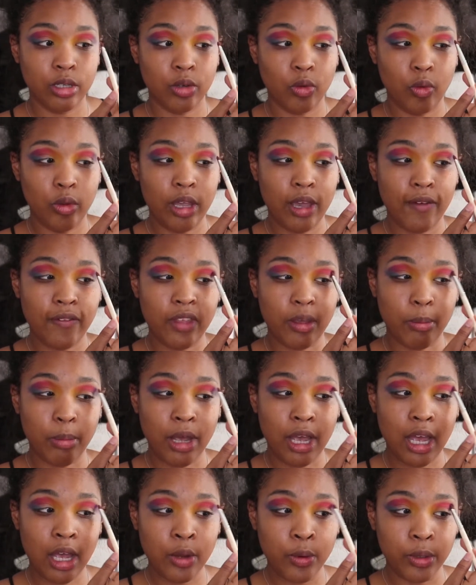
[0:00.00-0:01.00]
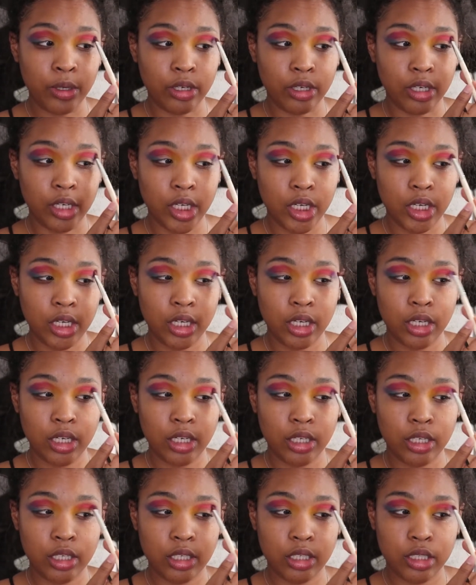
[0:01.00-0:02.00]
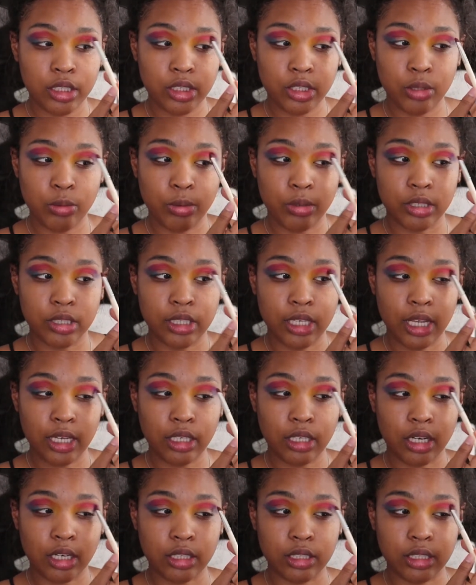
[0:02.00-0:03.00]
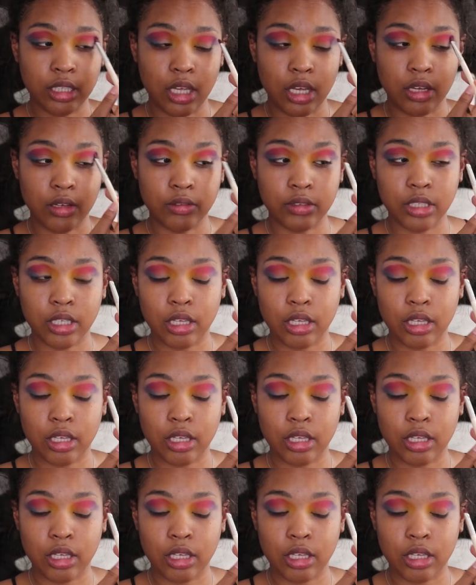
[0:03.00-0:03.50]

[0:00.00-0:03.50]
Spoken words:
We have the power to protect ourselves